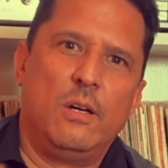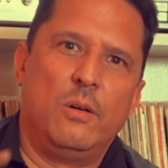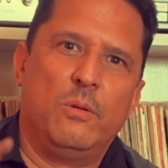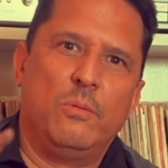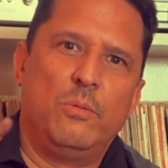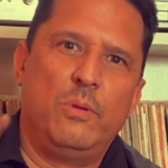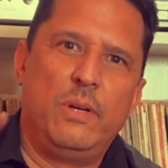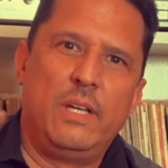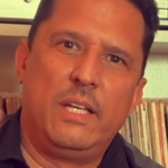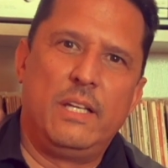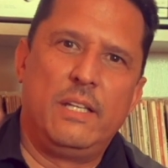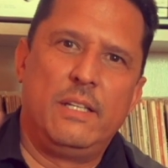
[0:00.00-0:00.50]

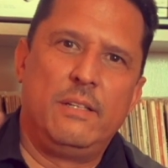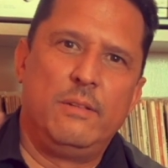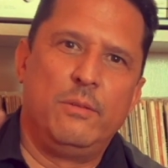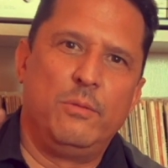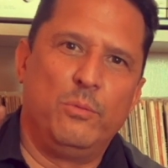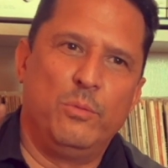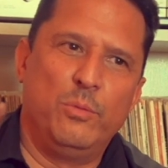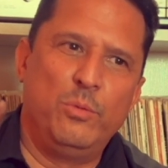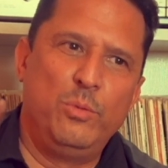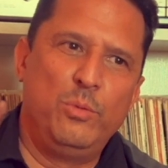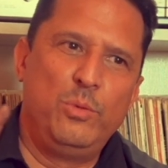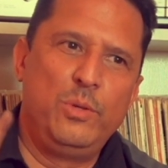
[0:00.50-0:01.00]
when
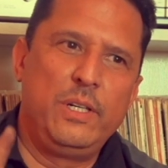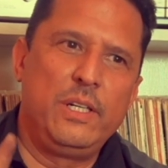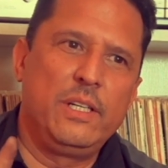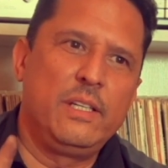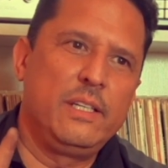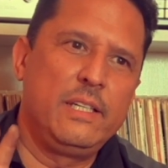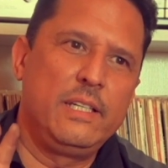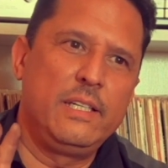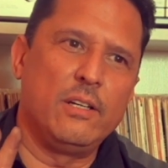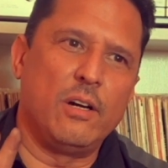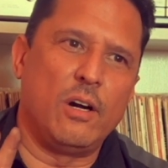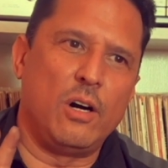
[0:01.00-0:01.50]

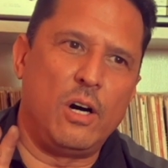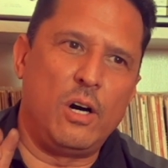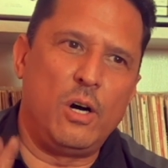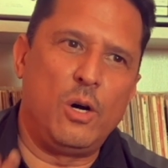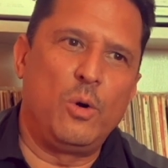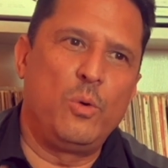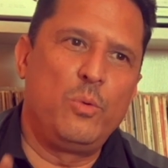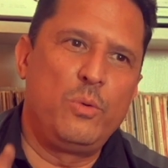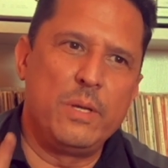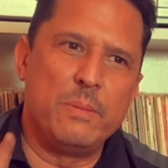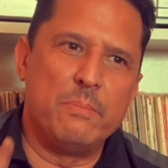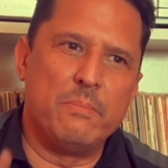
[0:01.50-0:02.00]
really
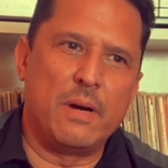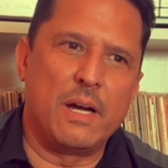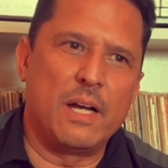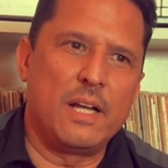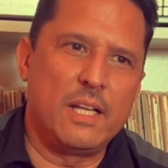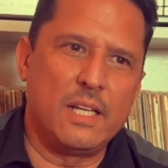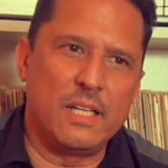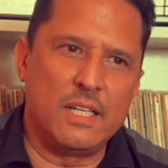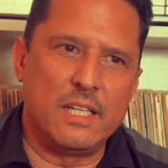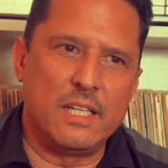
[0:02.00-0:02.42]
all we might